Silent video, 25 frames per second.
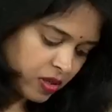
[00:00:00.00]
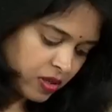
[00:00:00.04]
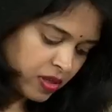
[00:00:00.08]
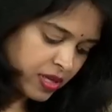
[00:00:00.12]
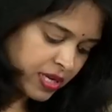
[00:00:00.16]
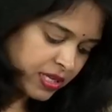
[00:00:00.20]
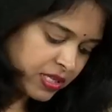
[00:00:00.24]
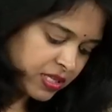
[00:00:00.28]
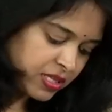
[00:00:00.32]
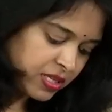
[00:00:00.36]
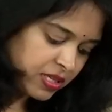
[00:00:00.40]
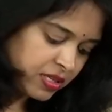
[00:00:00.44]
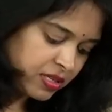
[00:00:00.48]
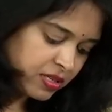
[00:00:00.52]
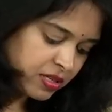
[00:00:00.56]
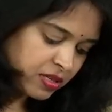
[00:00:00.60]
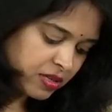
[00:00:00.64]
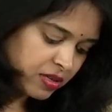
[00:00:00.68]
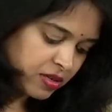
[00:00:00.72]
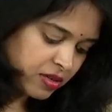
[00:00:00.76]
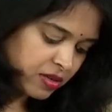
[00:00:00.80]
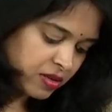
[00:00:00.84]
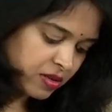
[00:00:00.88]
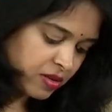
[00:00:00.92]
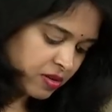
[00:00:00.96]
That's it.
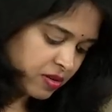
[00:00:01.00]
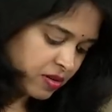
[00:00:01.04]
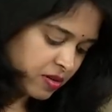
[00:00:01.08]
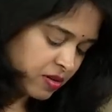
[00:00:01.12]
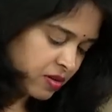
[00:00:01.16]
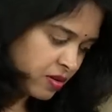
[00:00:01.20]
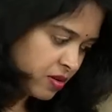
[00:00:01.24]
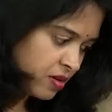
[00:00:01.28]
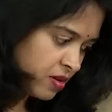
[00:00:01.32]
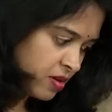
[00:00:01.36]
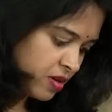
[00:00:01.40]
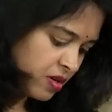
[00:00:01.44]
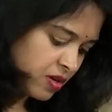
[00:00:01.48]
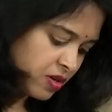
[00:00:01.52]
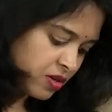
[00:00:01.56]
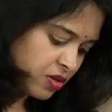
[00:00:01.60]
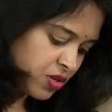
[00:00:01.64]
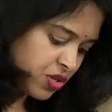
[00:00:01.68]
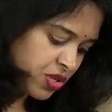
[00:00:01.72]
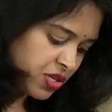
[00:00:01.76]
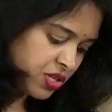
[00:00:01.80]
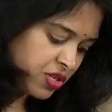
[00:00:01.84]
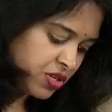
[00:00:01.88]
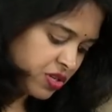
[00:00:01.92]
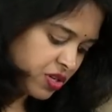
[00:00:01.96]

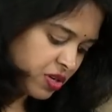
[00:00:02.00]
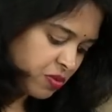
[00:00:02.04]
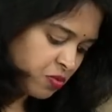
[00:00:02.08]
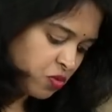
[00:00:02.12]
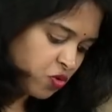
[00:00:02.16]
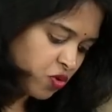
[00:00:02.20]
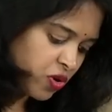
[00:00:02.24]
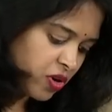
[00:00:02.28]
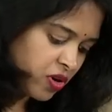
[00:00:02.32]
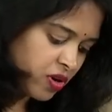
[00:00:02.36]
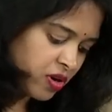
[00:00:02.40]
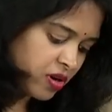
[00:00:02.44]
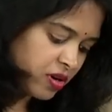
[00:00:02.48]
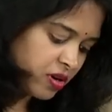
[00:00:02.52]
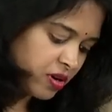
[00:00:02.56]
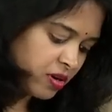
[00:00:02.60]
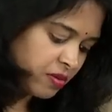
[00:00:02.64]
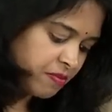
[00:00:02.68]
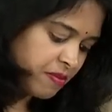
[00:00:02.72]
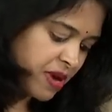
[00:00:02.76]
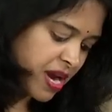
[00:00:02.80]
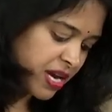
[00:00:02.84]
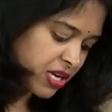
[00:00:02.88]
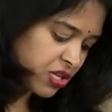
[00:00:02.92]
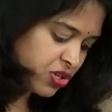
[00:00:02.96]
Just remove your
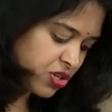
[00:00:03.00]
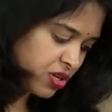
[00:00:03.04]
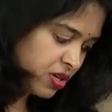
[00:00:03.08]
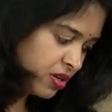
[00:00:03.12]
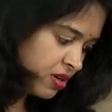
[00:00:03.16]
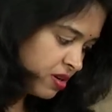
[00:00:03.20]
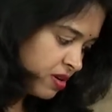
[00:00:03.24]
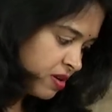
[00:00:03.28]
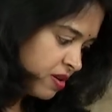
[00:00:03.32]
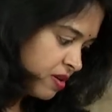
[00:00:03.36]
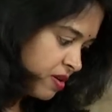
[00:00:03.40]
masher,